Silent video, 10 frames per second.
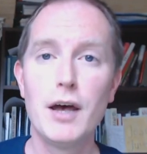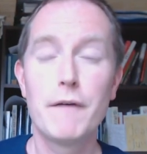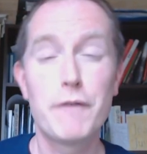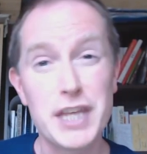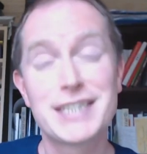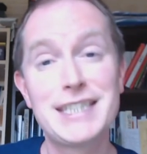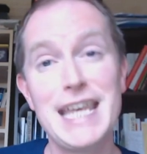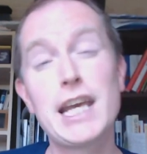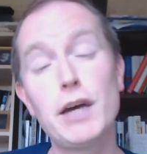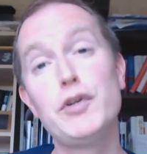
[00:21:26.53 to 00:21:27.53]
for the
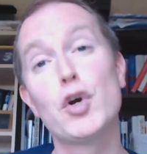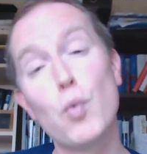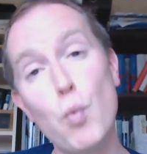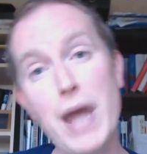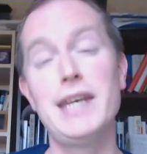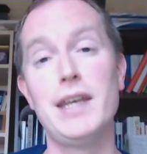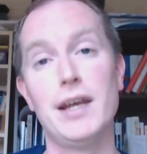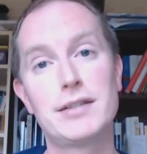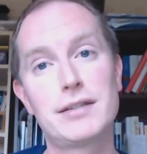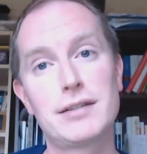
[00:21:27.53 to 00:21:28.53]
sake of your
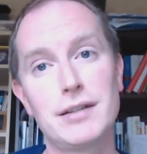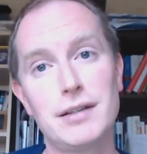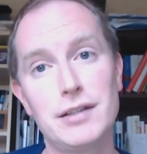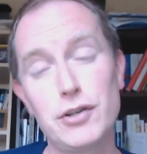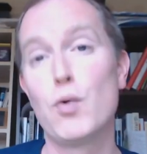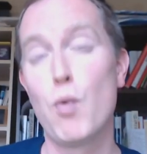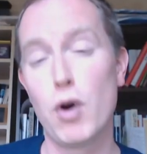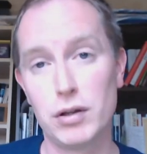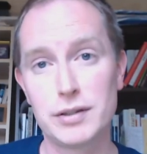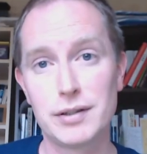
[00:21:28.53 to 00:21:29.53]
witness to the
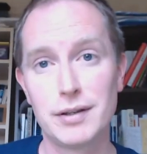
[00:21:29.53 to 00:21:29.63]
world.